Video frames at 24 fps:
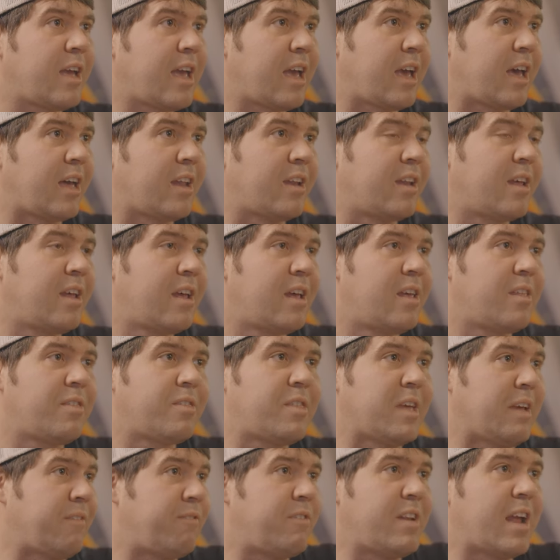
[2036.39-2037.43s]
And
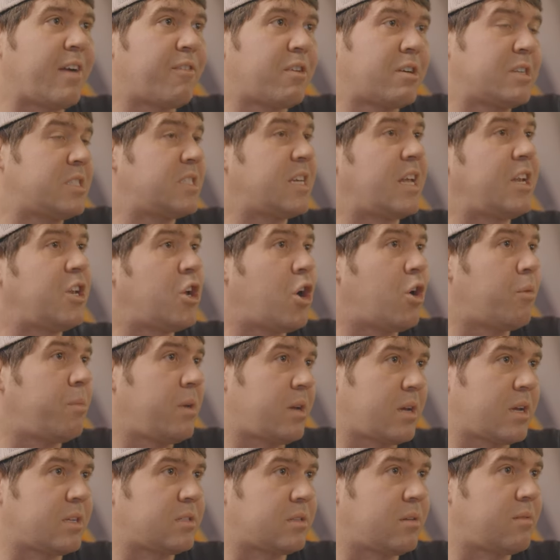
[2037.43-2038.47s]
they've never said no
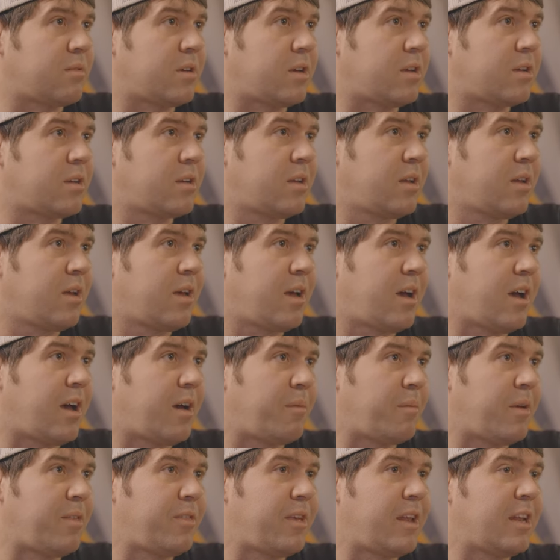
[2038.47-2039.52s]
because of it.
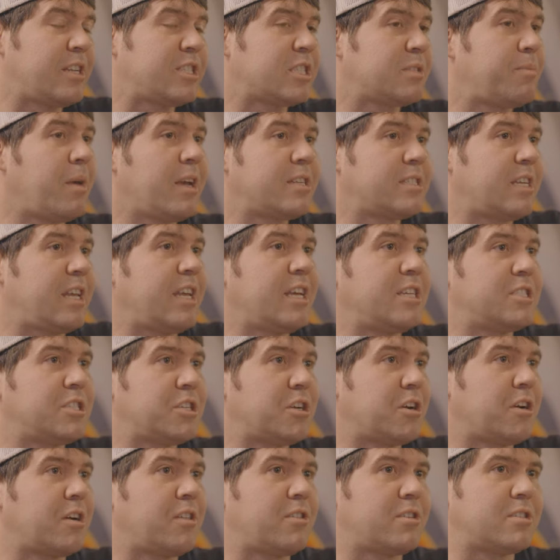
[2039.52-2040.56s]
Um, and then it just makes it
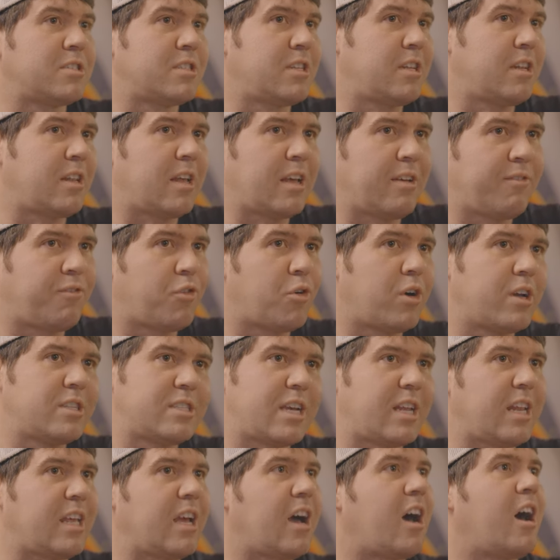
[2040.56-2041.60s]
easier, and there's avoids
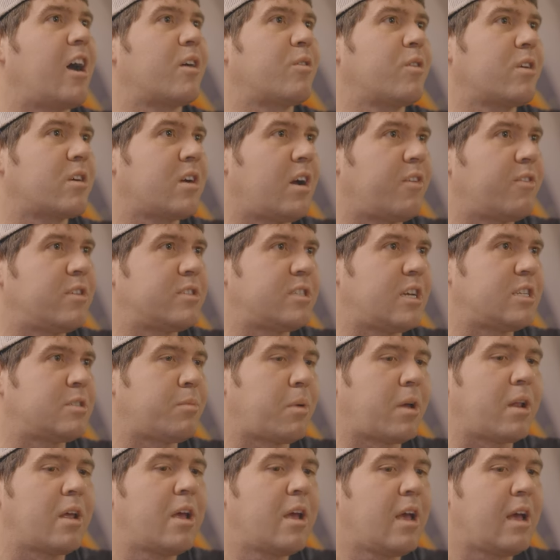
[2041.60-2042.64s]
any awkward conversation.
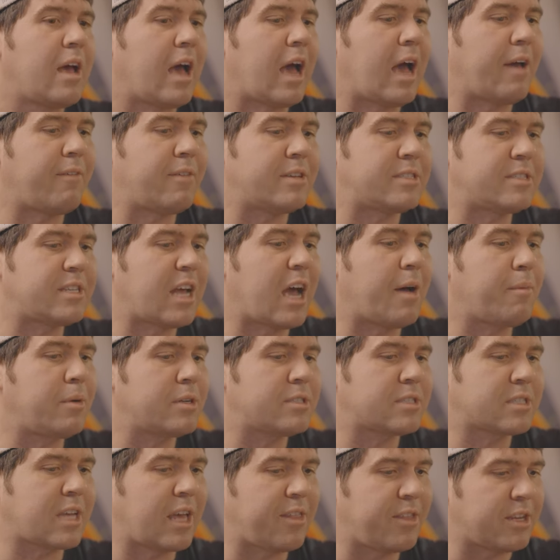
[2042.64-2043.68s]
But I've
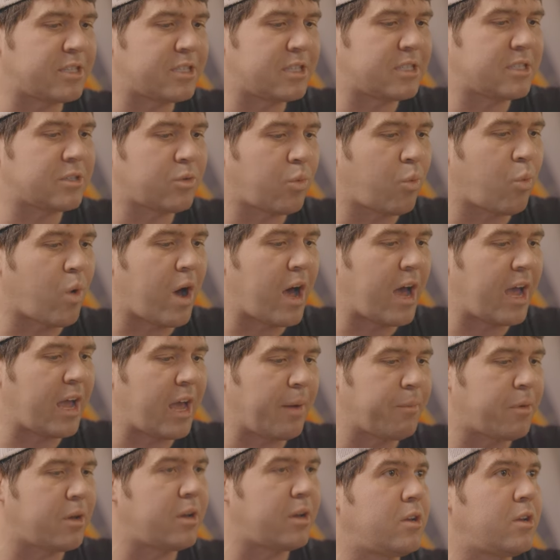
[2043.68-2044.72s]
established, okay, this is why
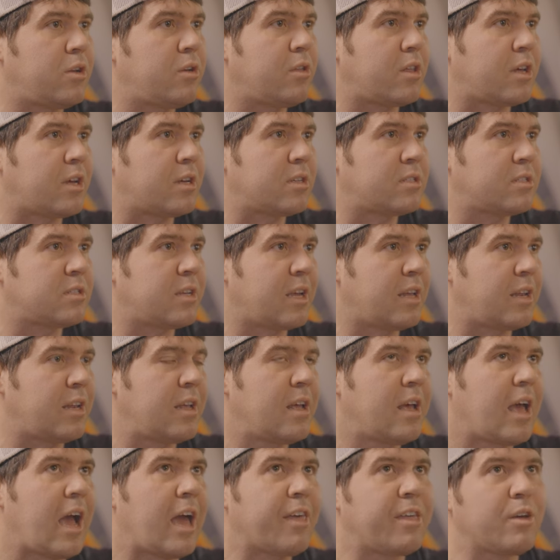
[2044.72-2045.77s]
I'm do this. And
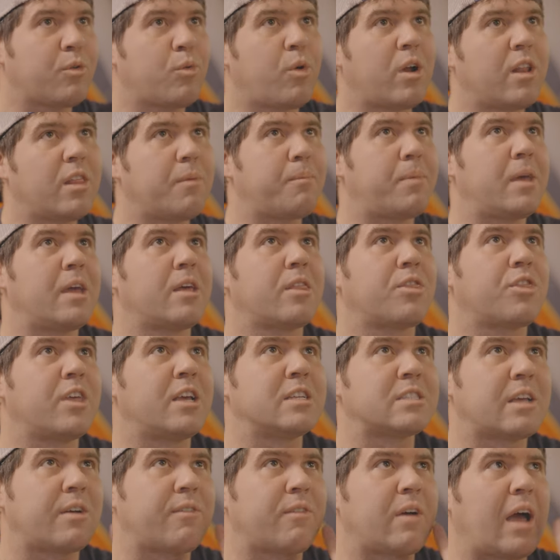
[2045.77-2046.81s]
I think one of the big
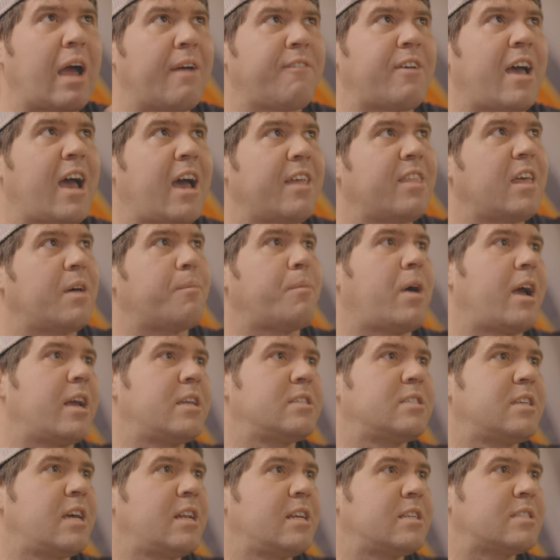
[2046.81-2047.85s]
things I've, I've had that
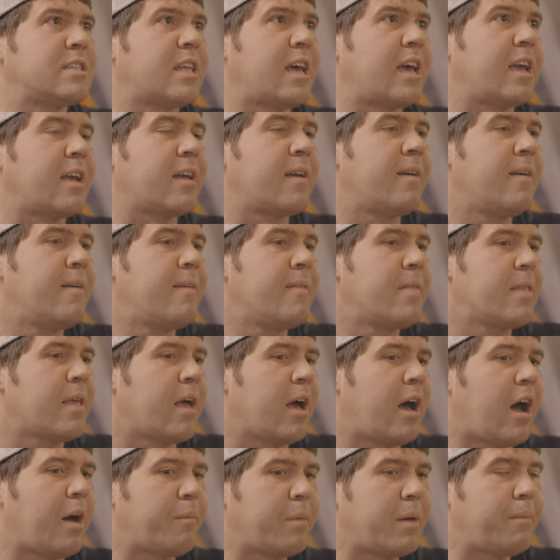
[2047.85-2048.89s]
mindset is like,
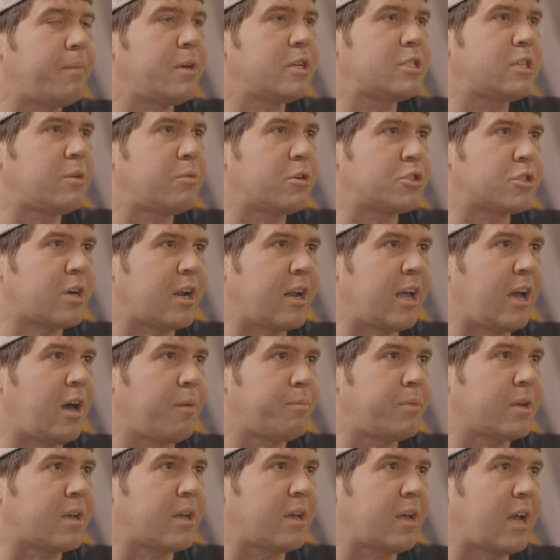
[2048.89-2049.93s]
on my mission, we're trying to
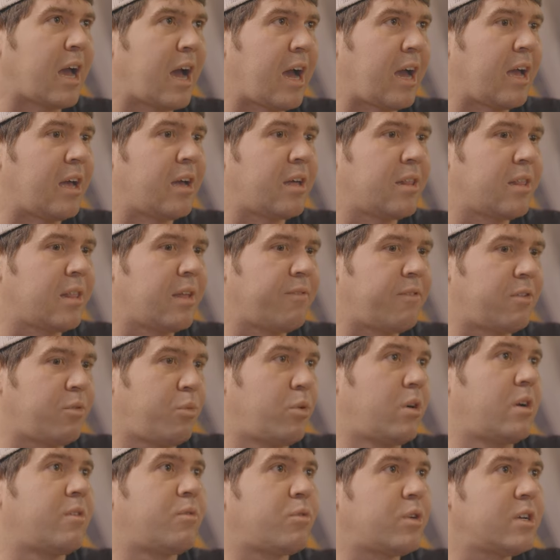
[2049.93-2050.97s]
help the guy live a
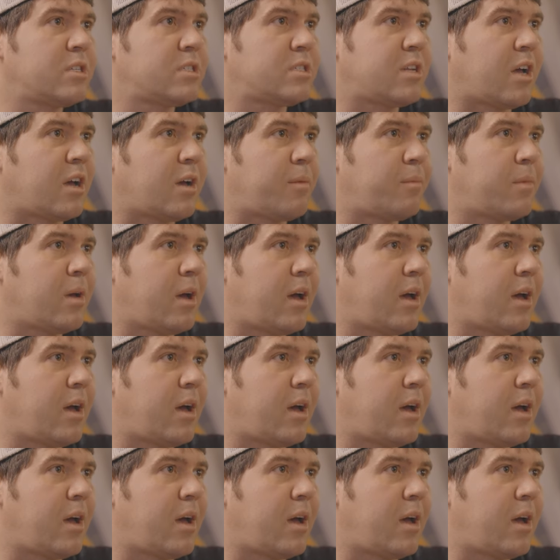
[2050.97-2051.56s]
word of wisdom.